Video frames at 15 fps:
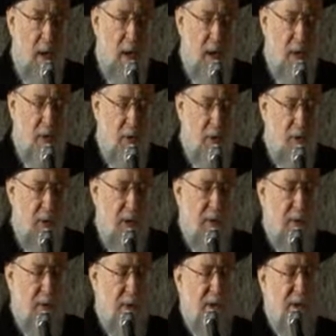He is
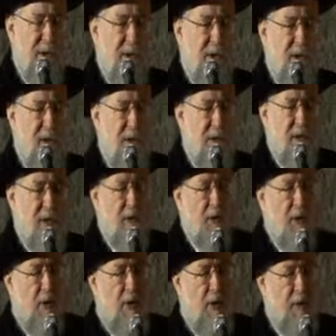already on his knees. He's
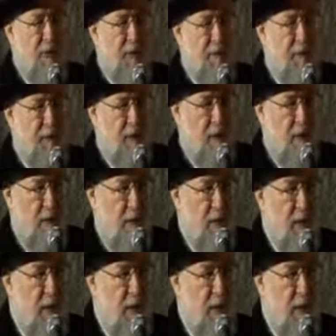going to fall,